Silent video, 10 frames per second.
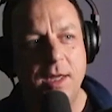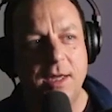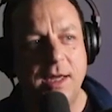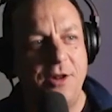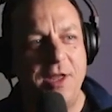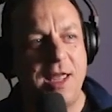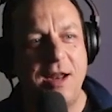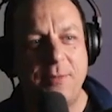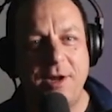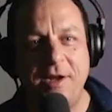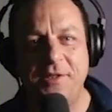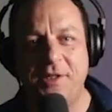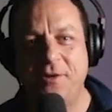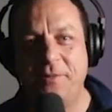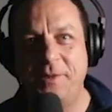I don't think anybody
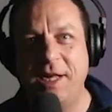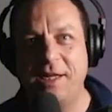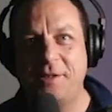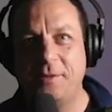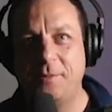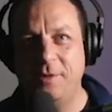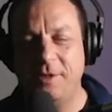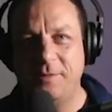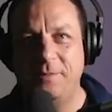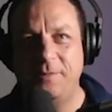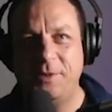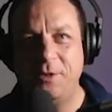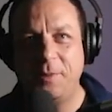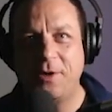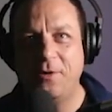else thought sax was
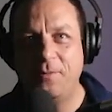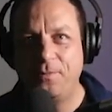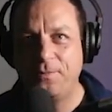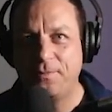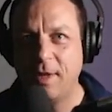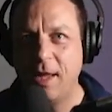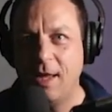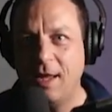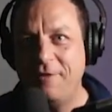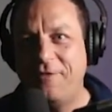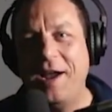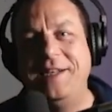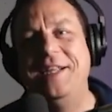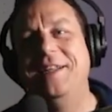super cool. In fact,